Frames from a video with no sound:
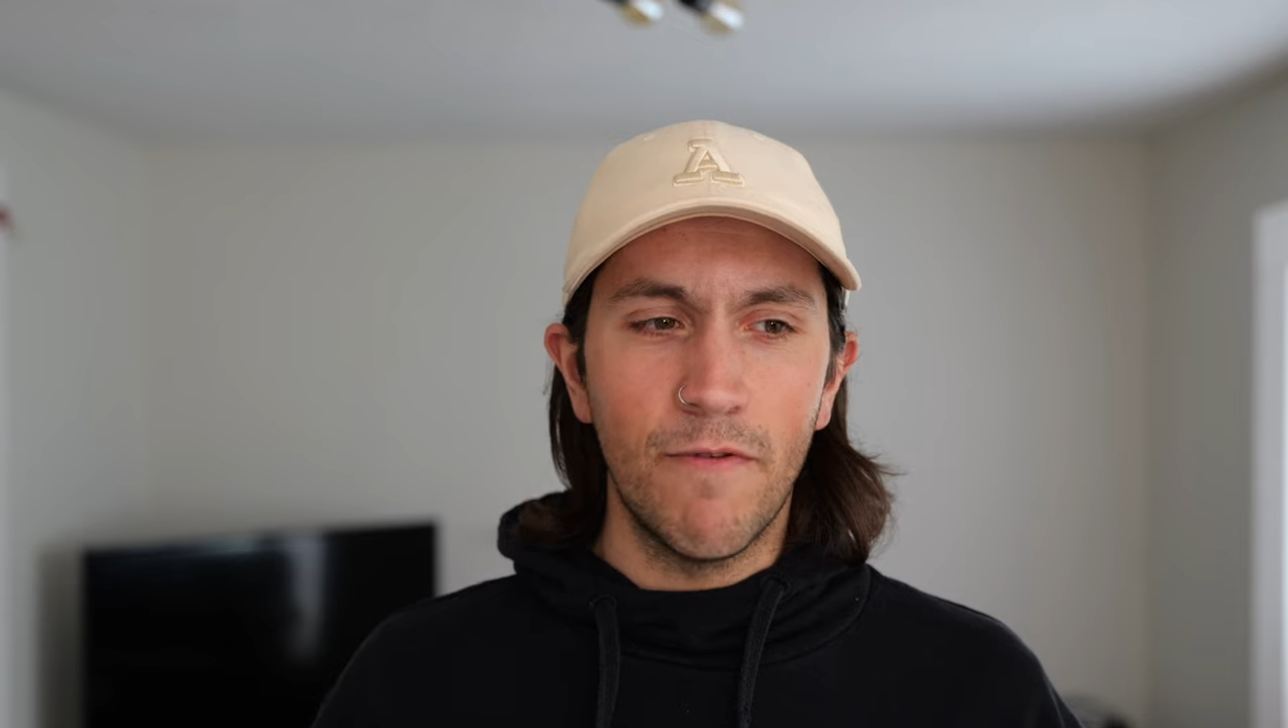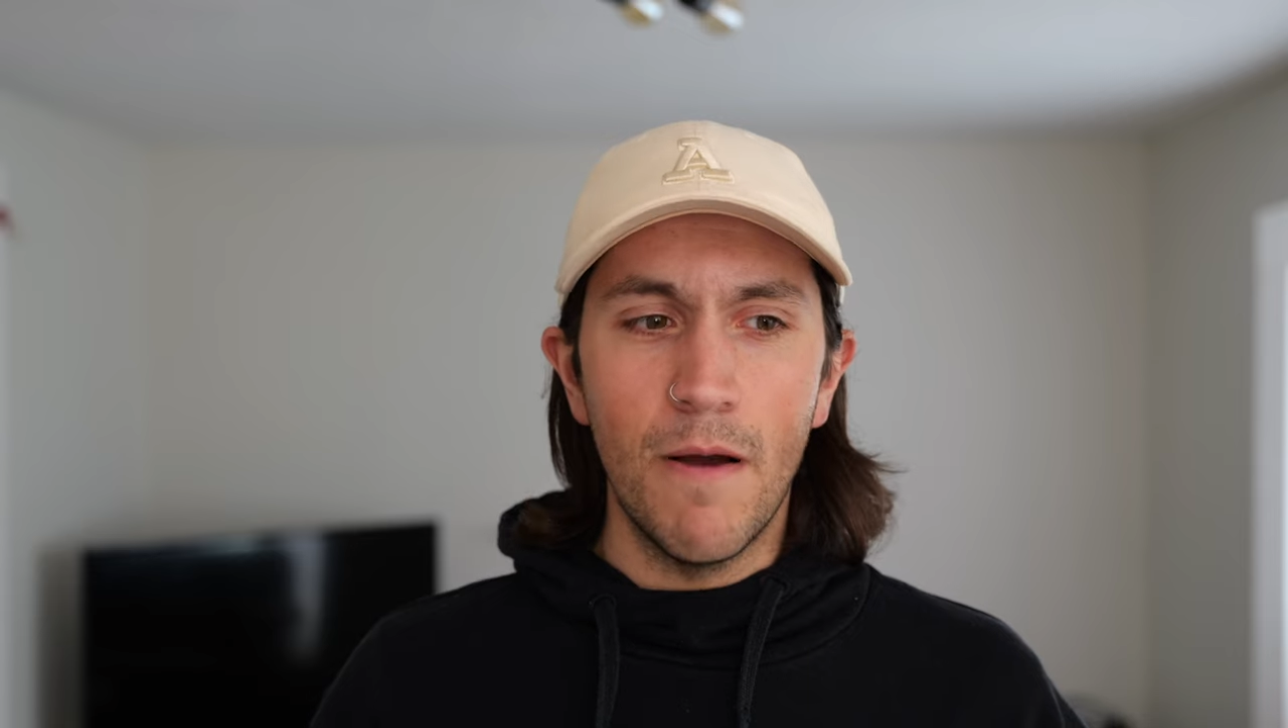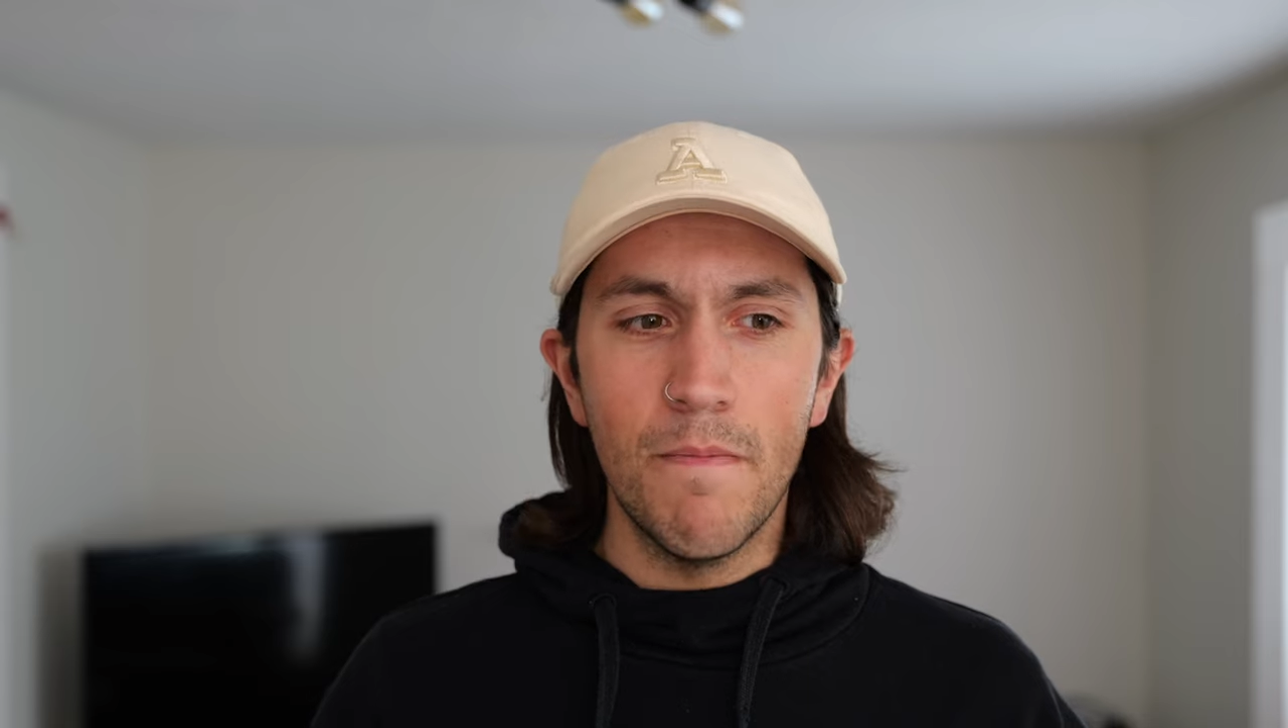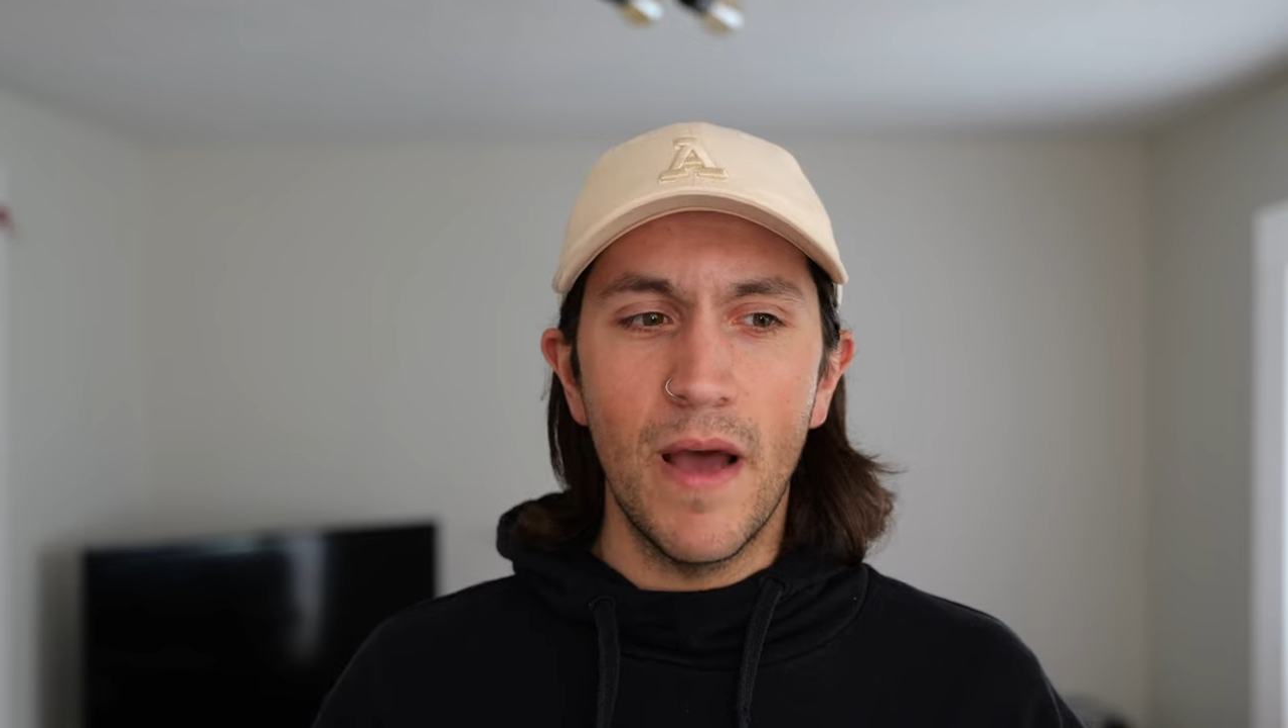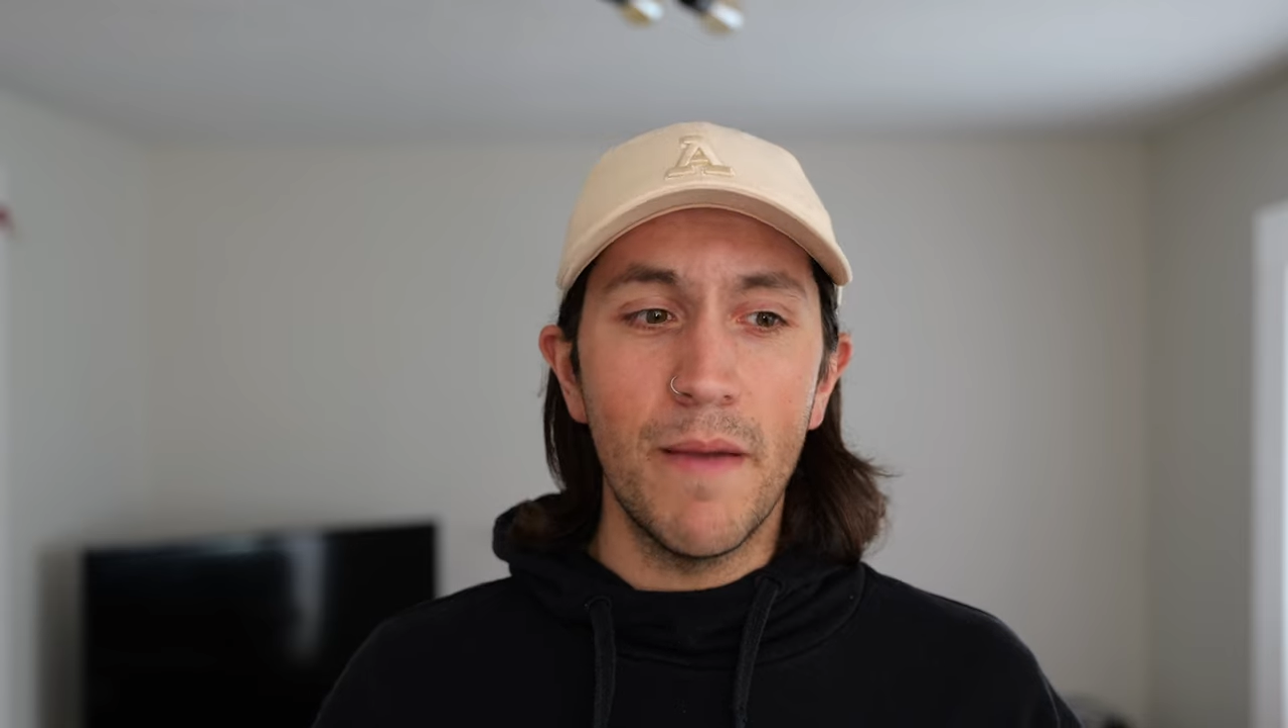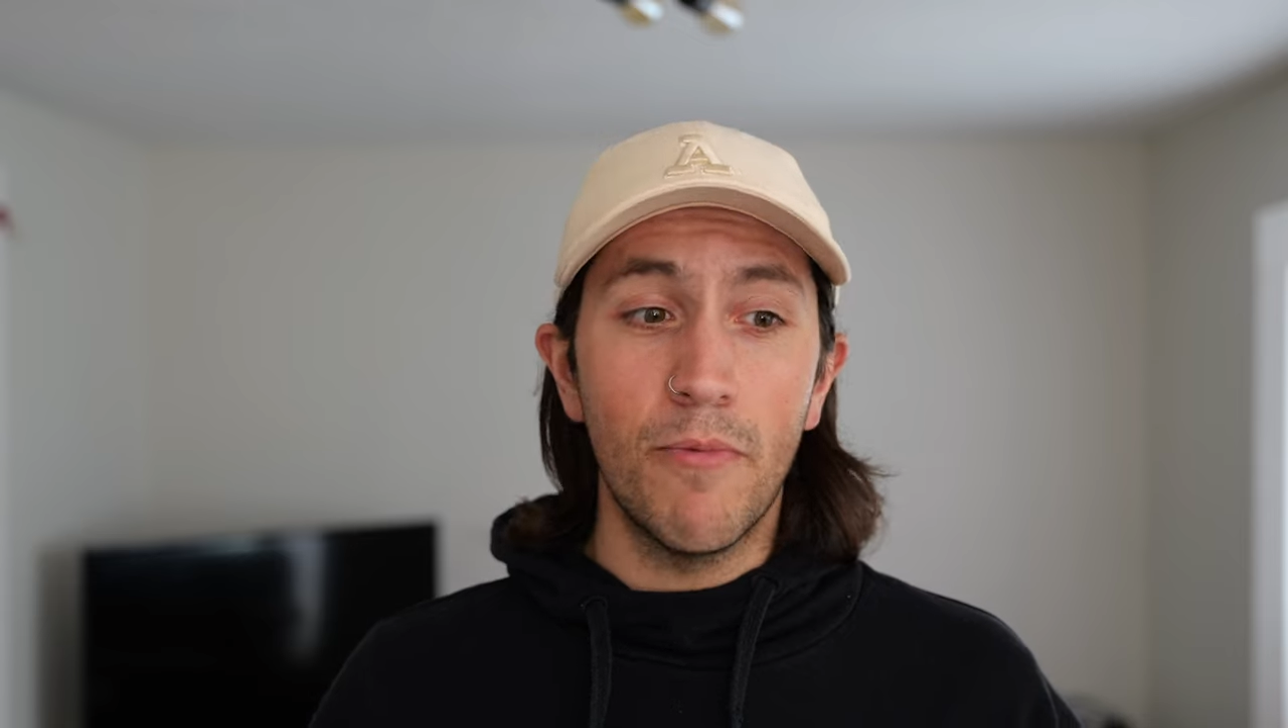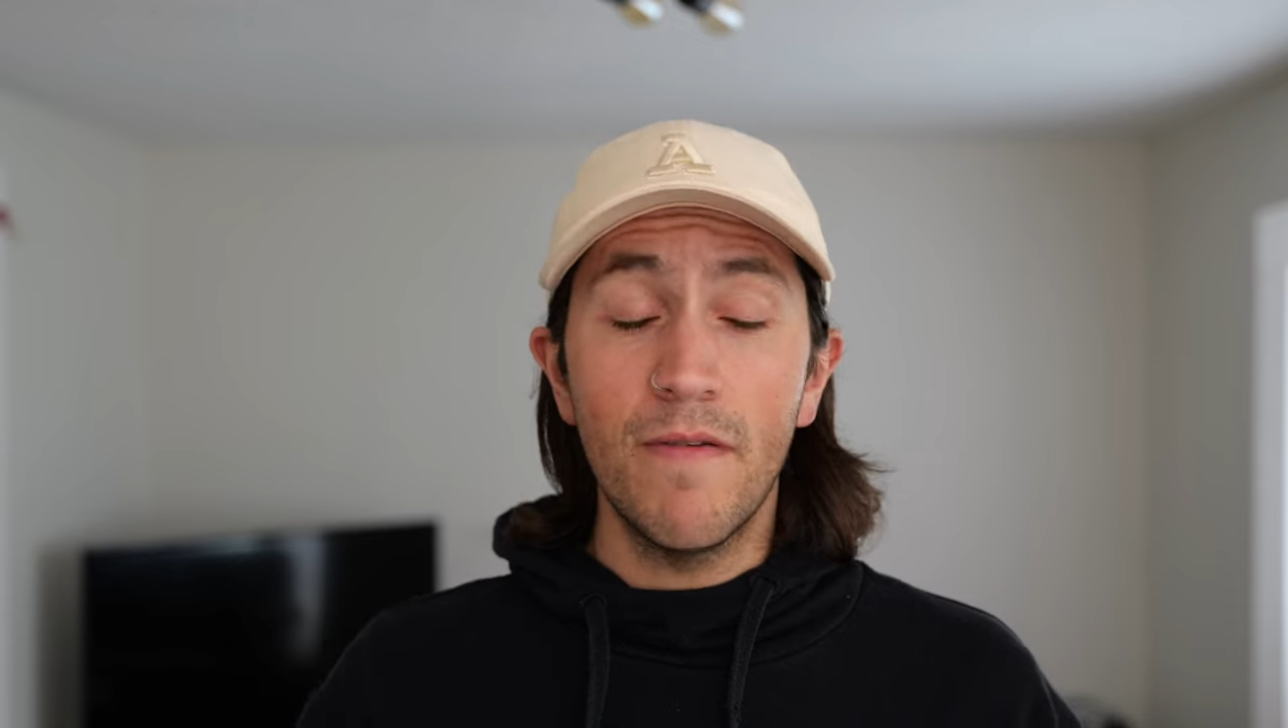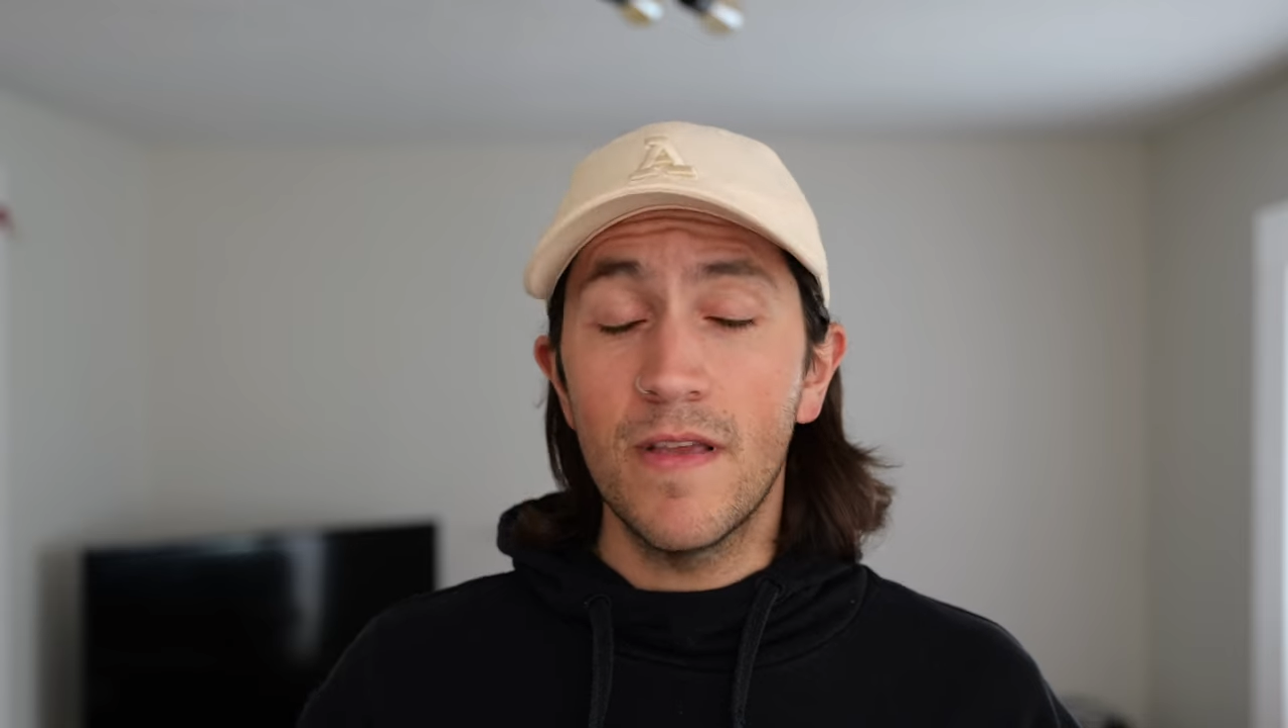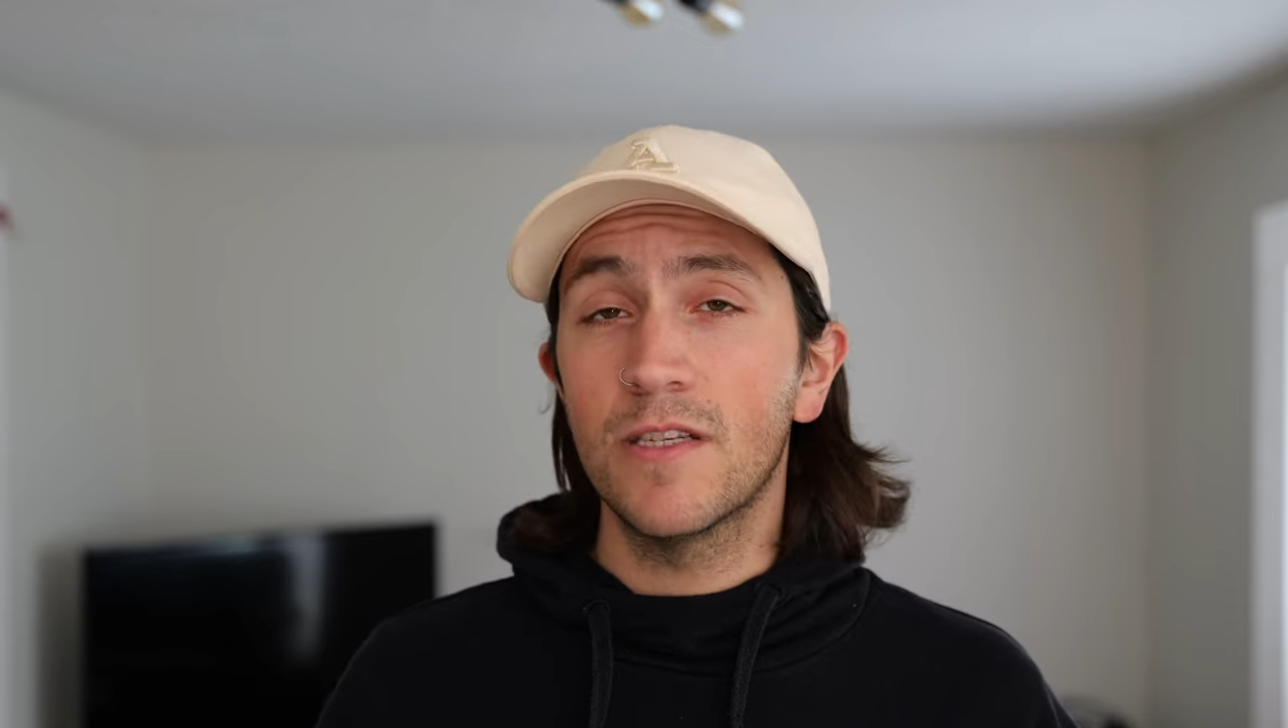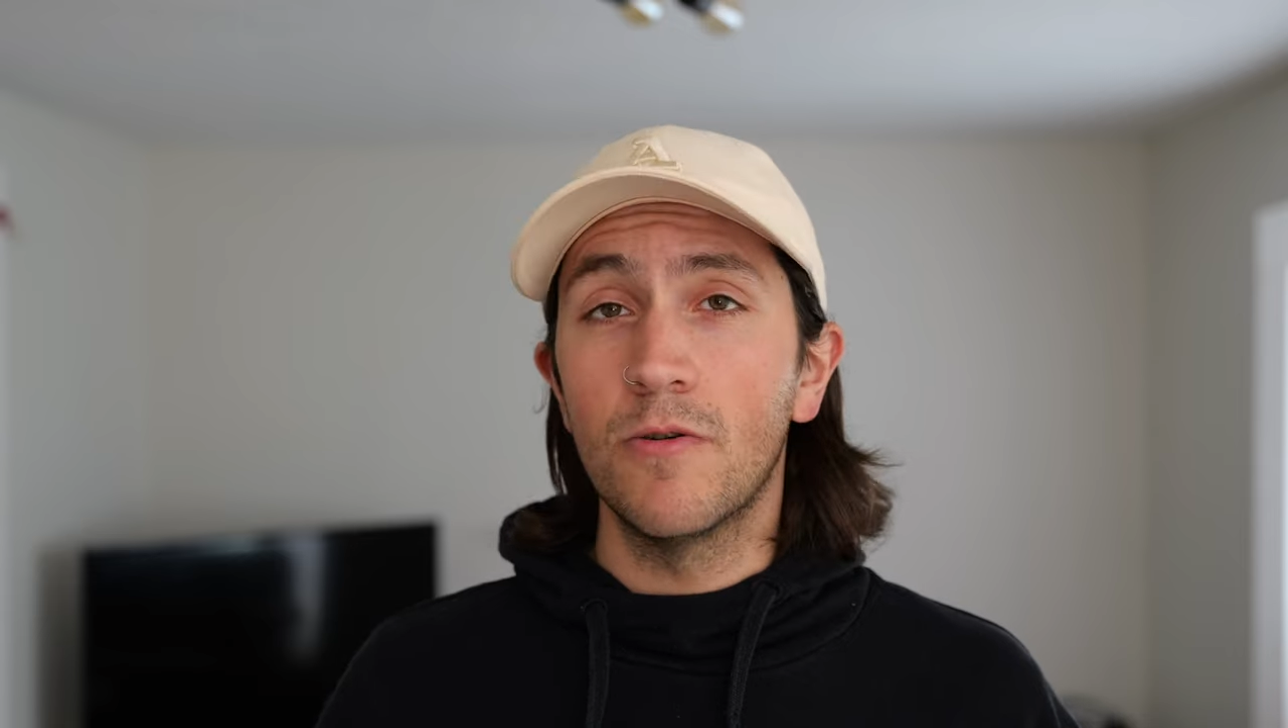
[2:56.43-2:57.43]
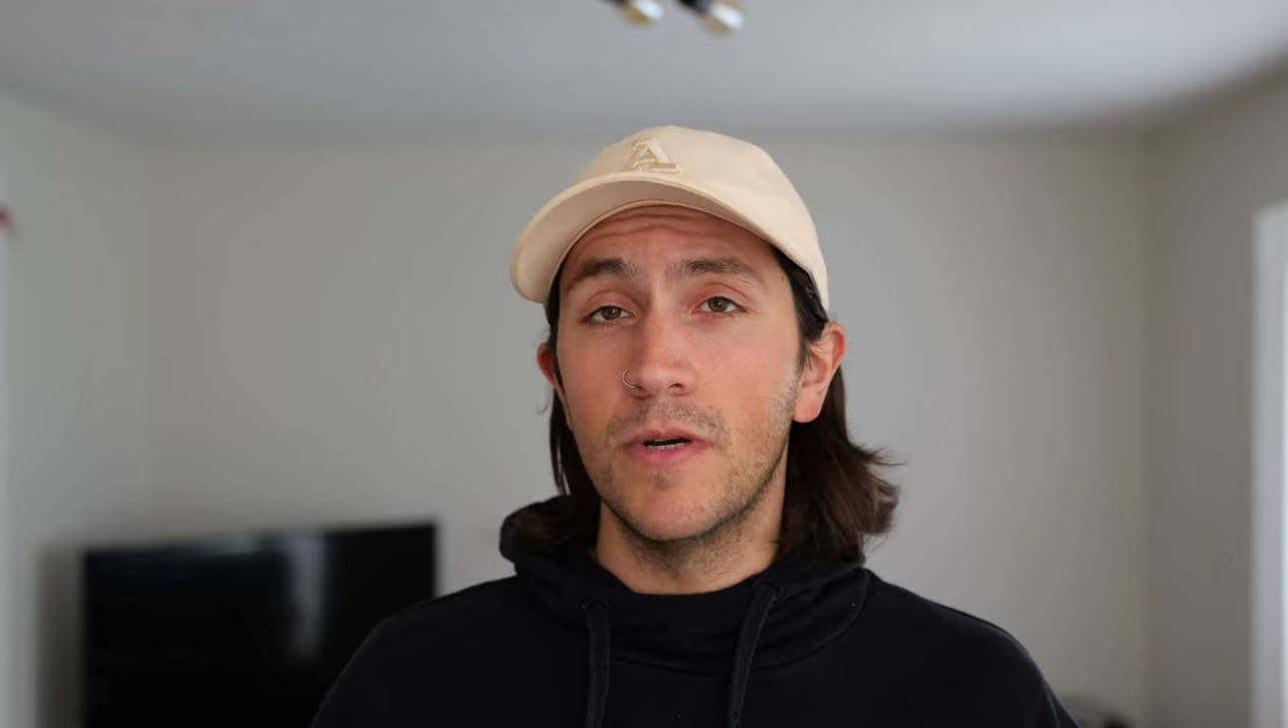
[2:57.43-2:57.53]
from my previous